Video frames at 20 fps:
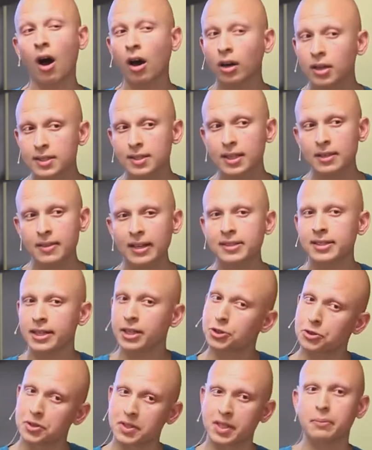And honestly, that's
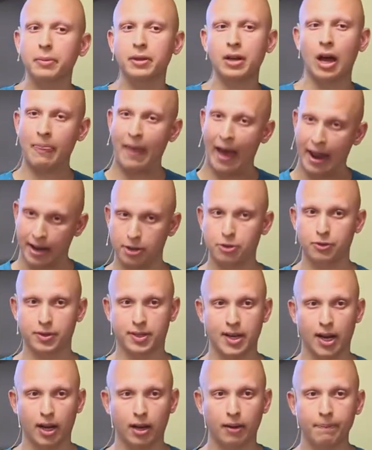interesting, but not that
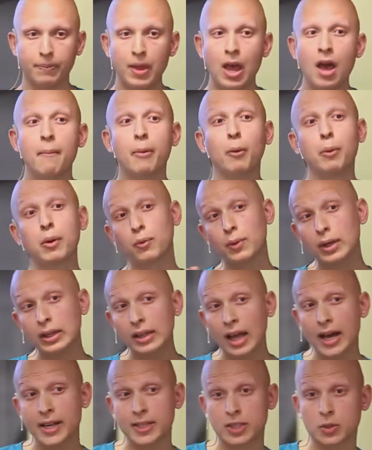interesting. What we
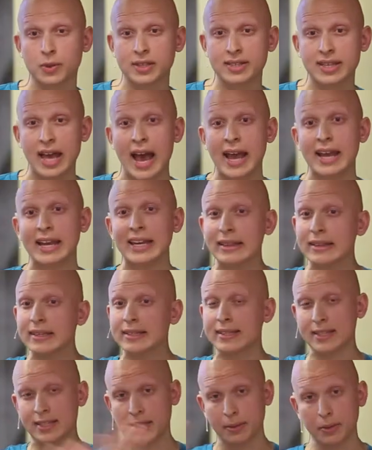realized was that in
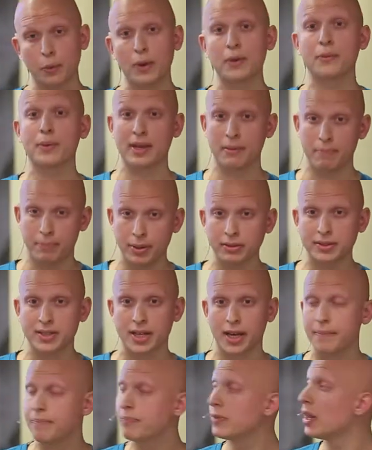the system, the way we had
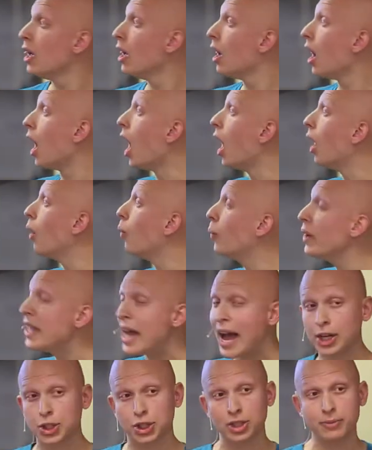built it,
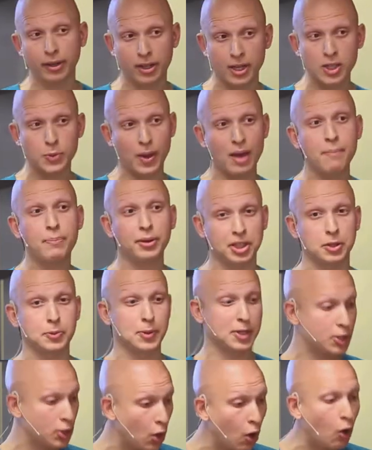we actually, because we had built it
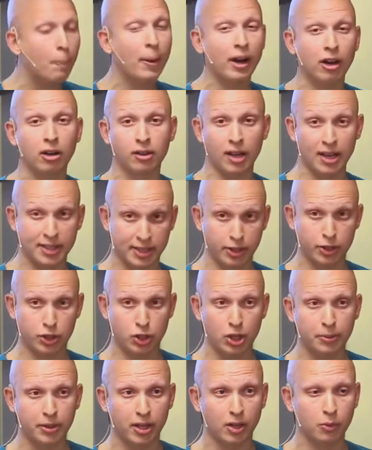to be so parallelized and
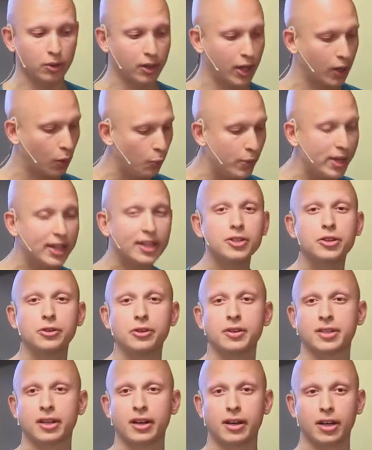distributed, we're like, we can
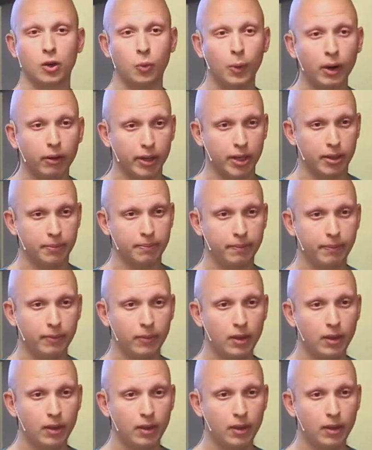do this on any query.